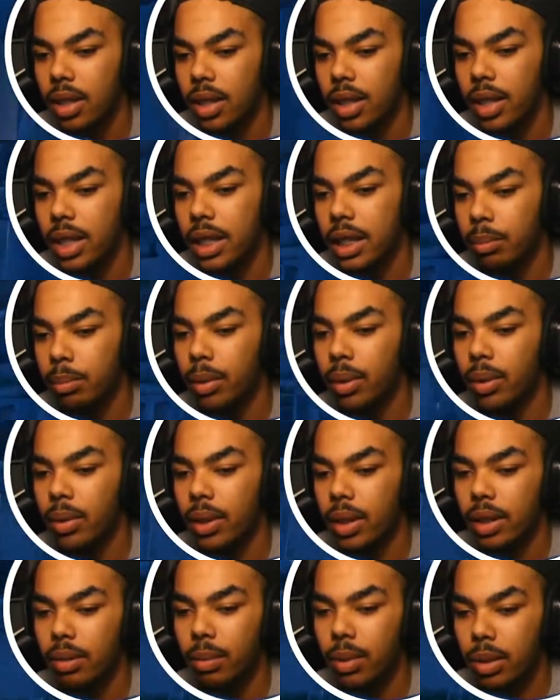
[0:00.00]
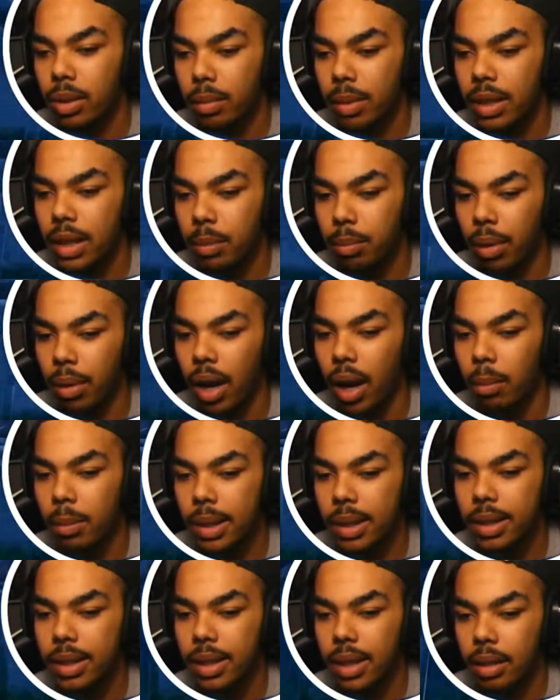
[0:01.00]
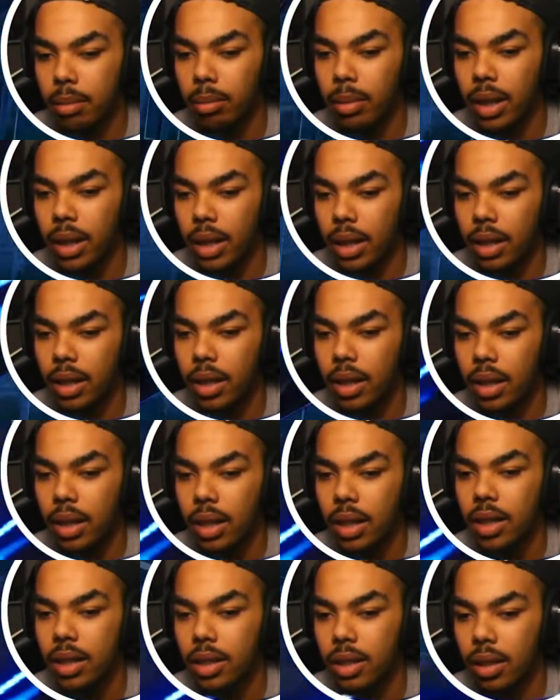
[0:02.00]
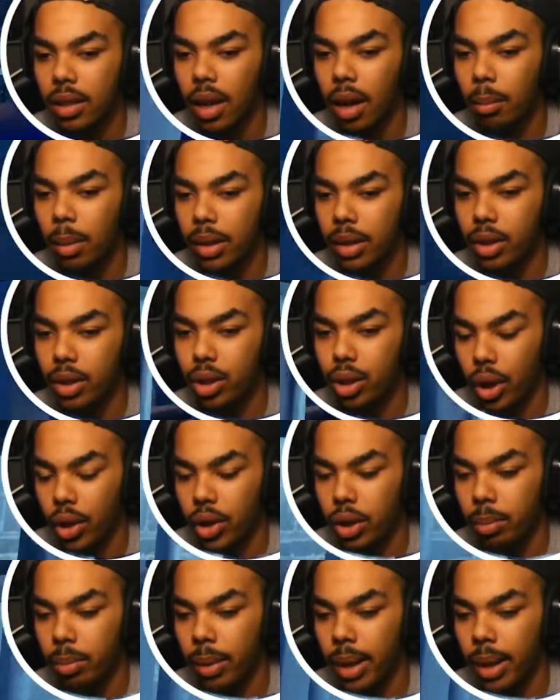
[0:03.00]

He's building, which means he probably seen me. So now I'm about to charge up my